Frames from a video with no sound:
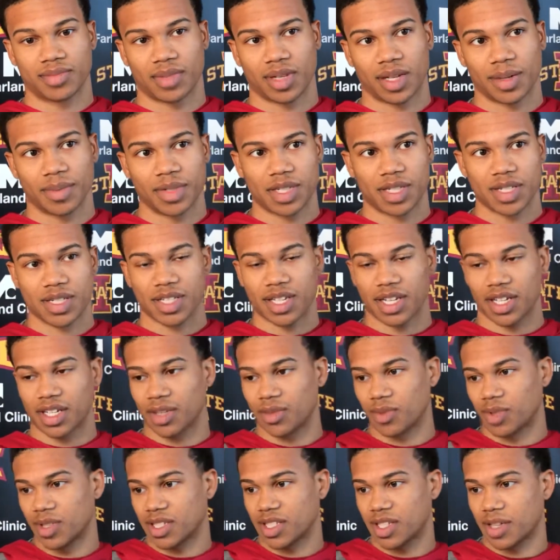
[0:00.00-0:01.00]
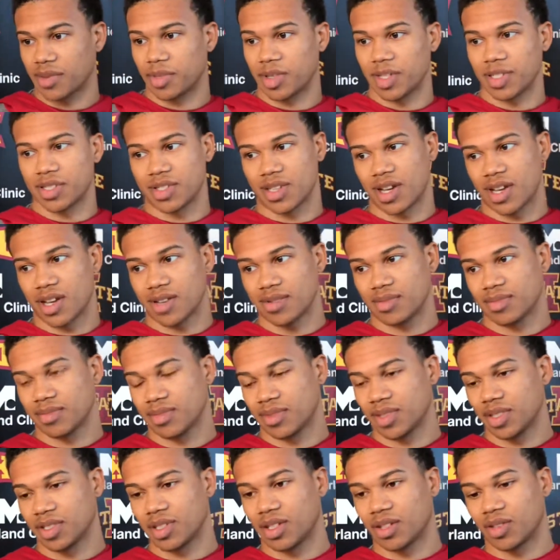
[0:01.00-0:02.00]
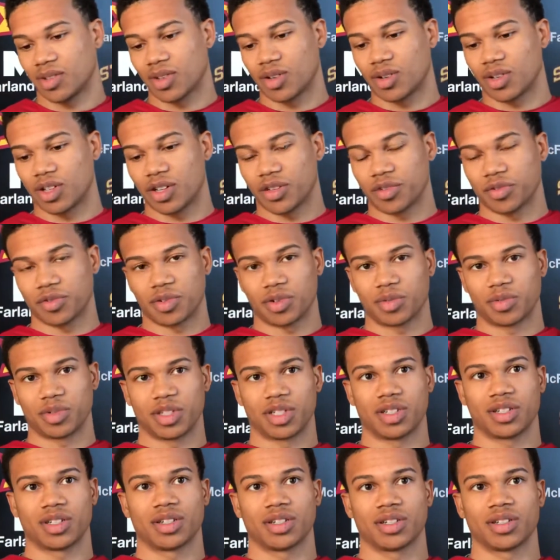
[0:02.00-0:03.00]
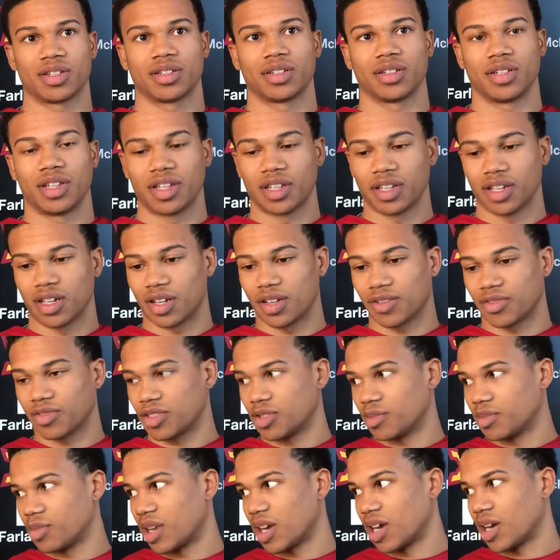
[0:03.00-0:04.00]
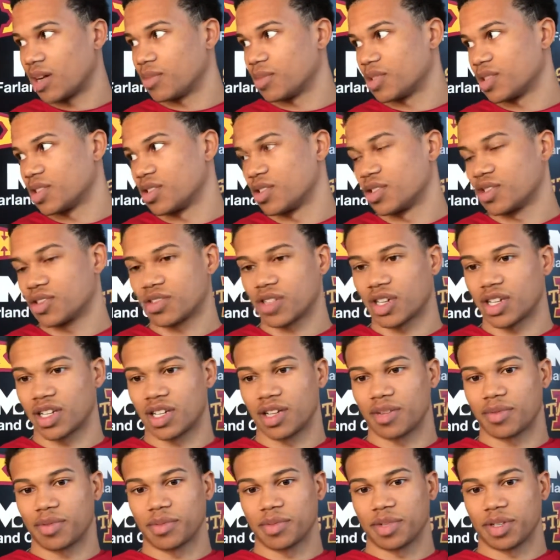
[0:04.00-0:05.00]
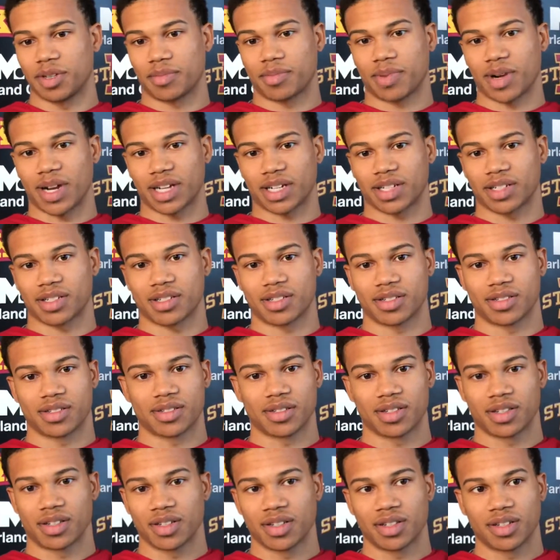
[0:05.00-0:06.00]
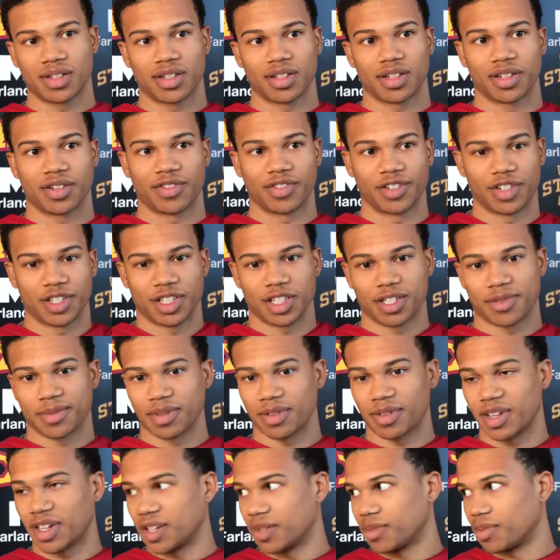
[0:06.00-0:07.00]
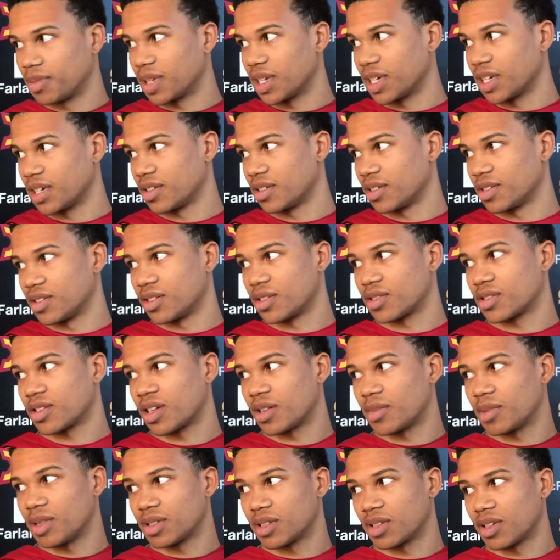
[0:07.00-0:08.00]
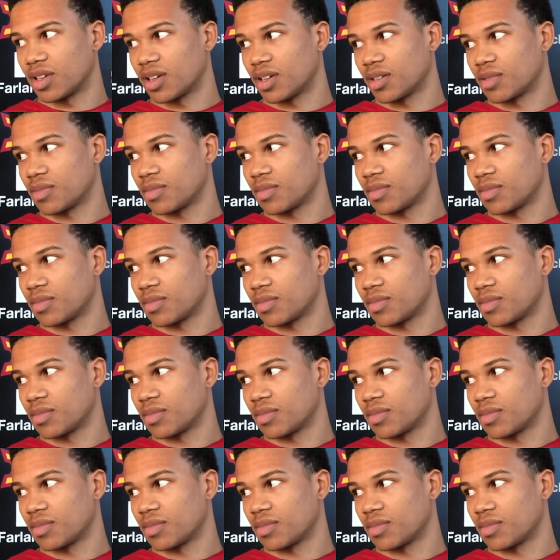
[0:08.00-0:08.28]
I mean, just taking it one step at a time, you know, going over what we need to learn from the Bahamas and just trying to implement in practice and really just be ready to play. You know, it's all about the game.